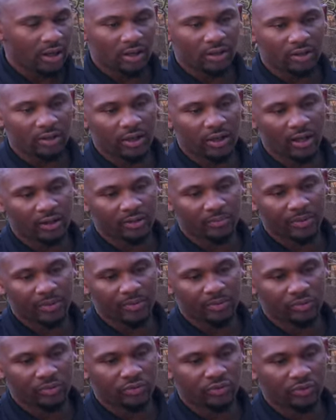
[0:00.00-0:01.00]
And a lot of
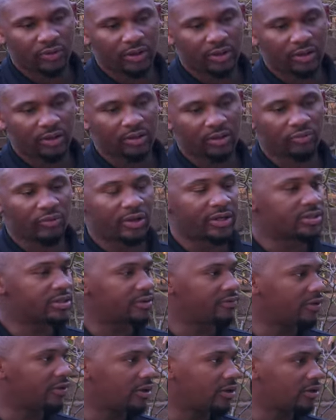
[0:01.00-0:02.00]
people drink Red
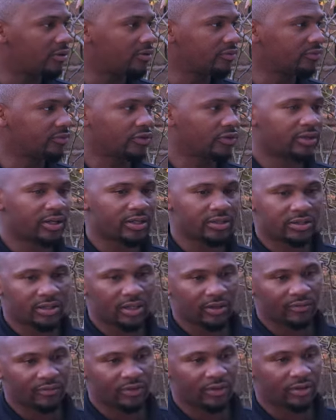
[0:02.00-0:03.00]
Zinfandel for
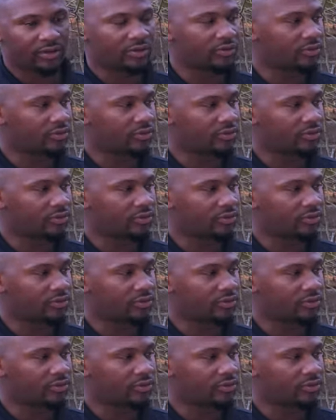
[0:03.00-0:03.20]
Thanksgiving,